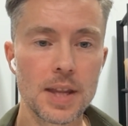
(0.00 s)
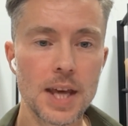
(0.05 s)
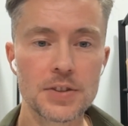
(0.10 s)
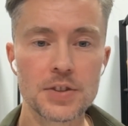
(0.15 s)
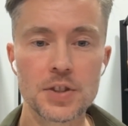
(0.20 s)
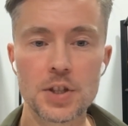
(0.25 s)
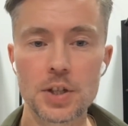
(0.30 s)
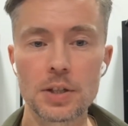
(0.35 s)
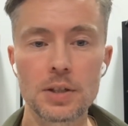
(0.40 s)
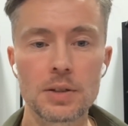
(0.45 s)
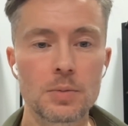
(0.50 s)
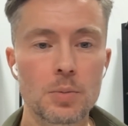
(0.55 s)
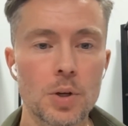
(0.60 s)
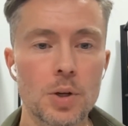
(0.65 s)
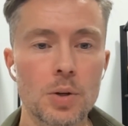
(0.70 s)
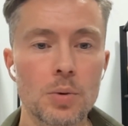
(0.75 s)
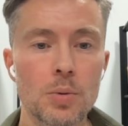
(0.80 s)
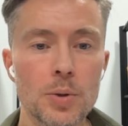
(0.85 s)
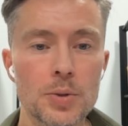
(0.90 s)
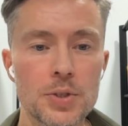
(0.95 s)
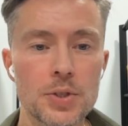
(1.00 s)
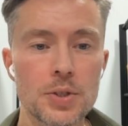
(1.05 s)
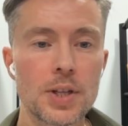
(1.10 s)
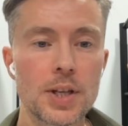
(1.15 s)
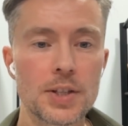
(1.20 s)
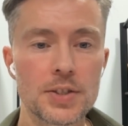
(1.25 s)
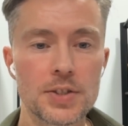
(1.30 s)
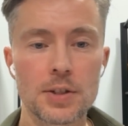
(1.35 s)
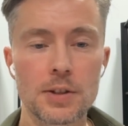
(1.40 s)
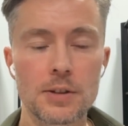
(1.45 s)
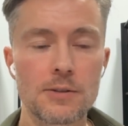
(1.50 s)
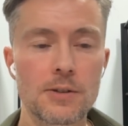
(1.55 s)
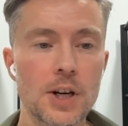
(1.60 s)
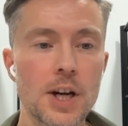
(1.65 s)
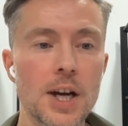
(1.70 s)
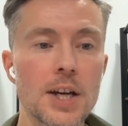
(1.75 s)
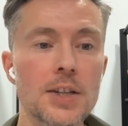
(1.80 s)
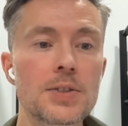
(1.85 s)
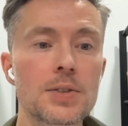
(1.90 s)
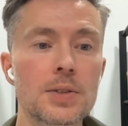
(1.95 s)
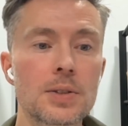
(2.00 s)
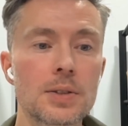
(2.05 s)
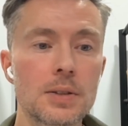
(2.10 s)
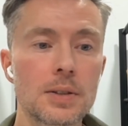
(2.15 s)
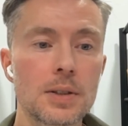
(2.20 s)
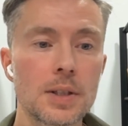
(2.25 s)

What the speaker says: good. We're a roaster. That's good for us.